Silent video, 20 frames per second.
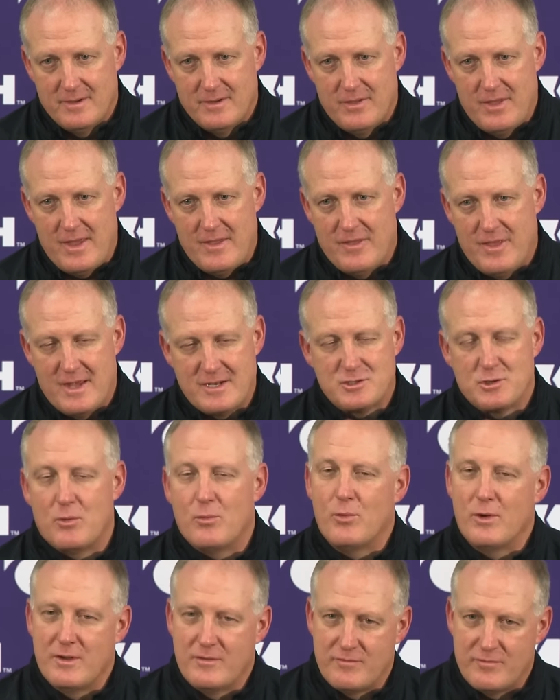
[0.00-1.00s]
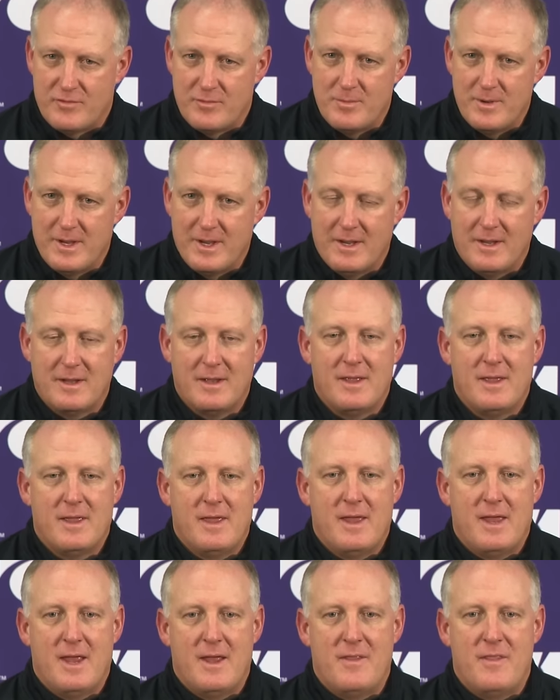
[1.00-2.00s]
That, that's a win for me.
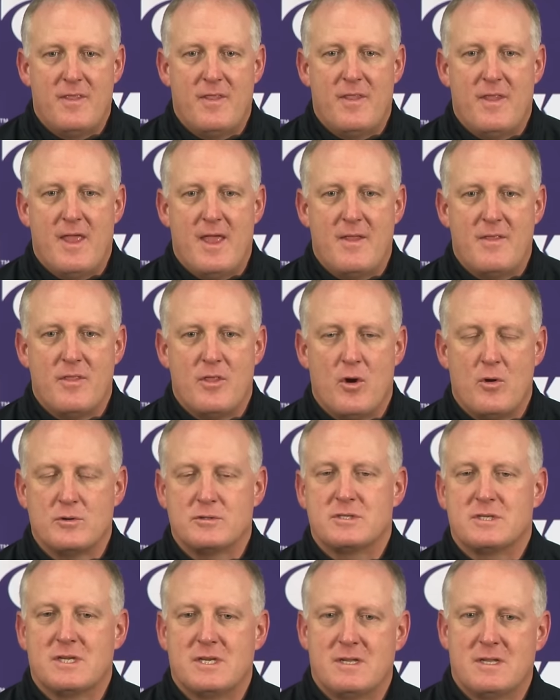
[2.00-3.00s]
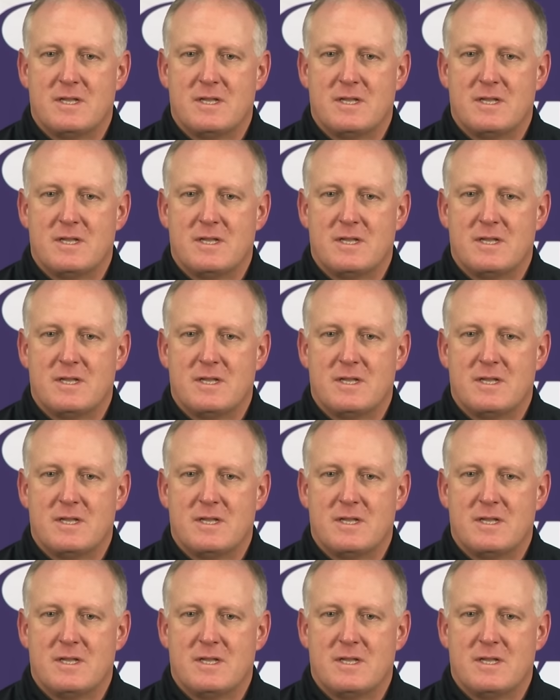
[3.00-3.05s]
And, and those,